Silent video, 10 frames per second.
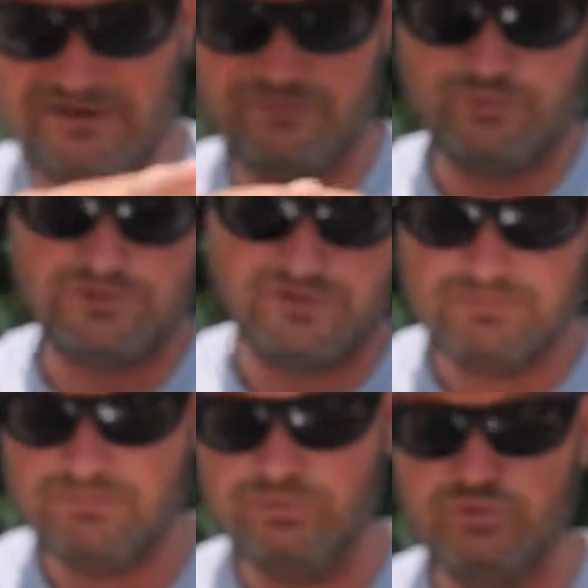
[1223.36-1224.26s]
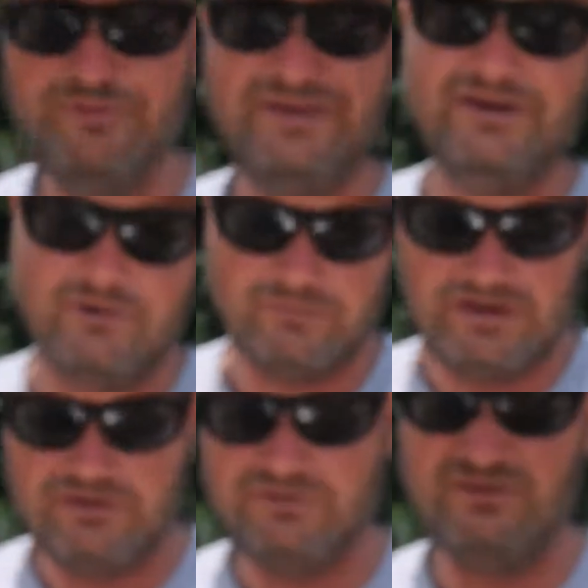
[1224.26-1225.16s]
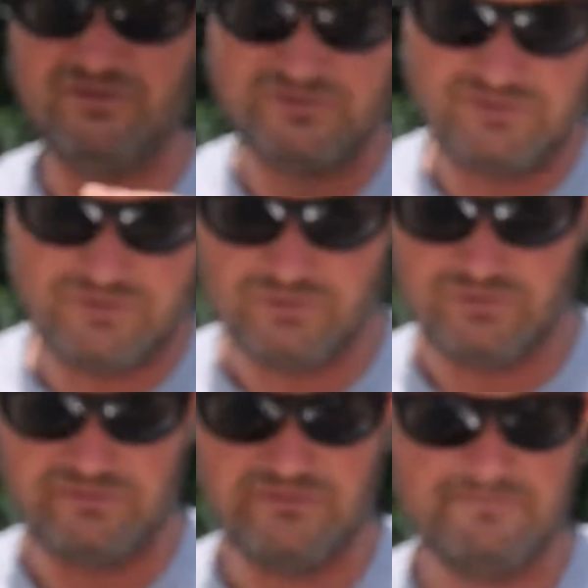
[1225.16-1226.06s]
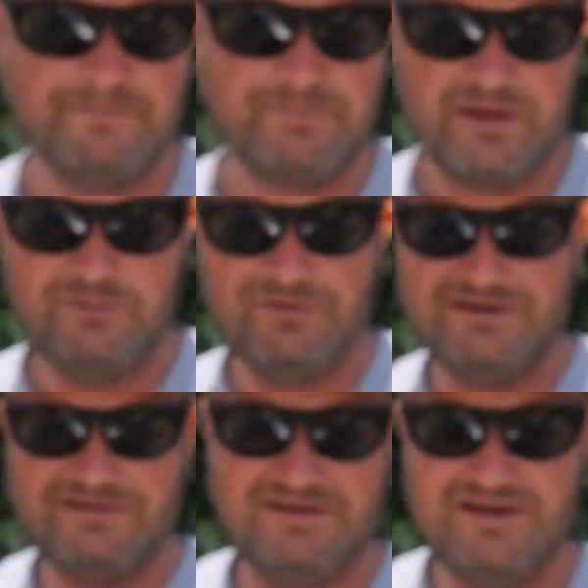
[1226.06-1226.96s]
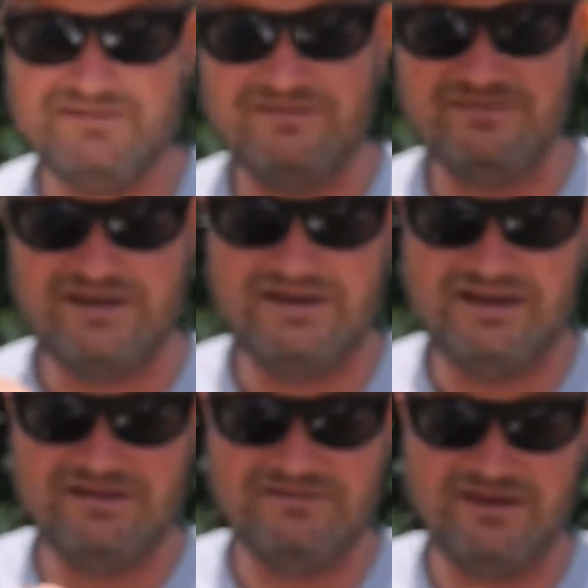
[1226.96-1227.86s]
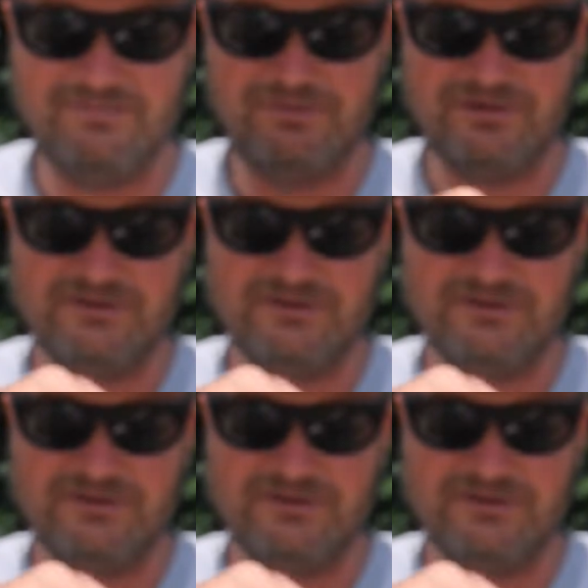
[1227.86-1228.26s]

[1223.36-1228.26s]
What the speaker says: it, we're moving it around in circles. And what that does is that ends up